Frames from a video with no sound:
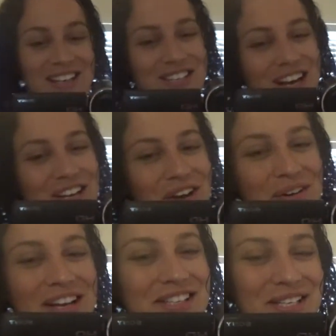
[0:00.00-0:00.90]
Dunkin'
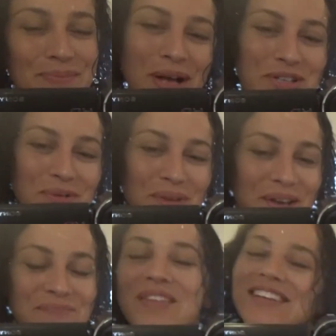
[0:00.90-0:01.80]
Donuts, sponsor
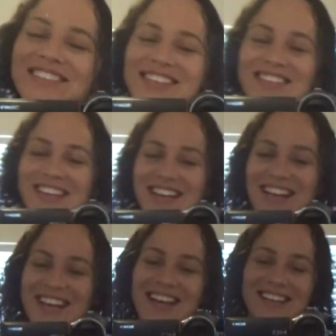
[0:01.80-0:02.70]
me. Just kidding.